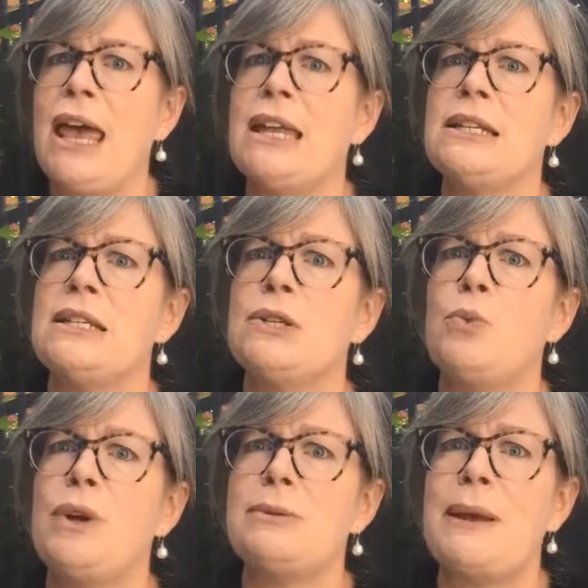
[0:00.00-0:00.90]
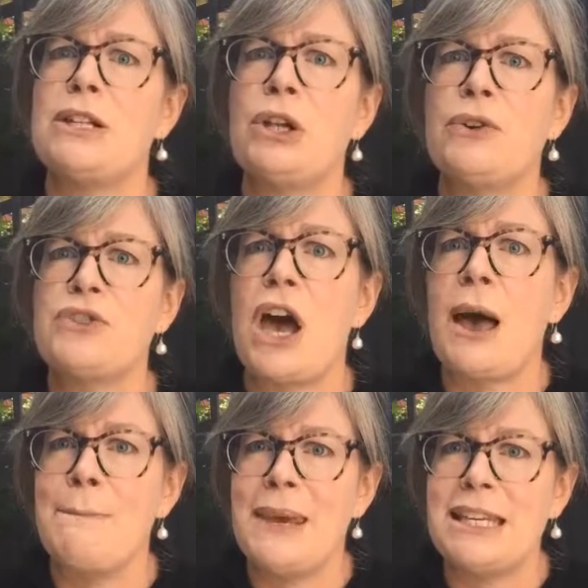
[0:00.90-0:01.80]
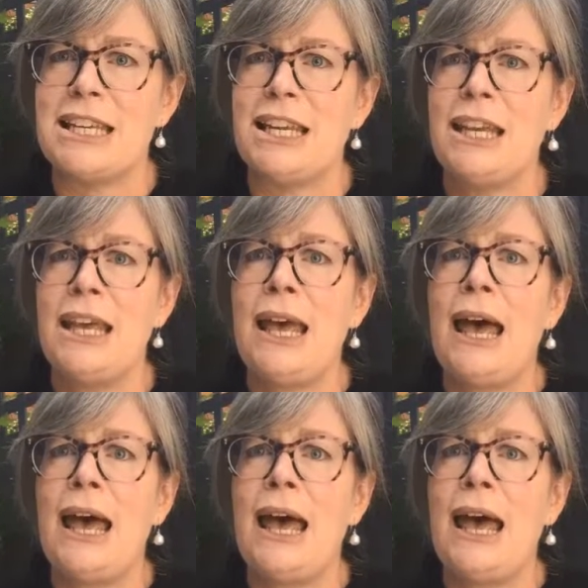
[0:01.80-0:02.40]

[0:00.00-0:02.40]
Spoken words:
and we spent a lot of time meeting.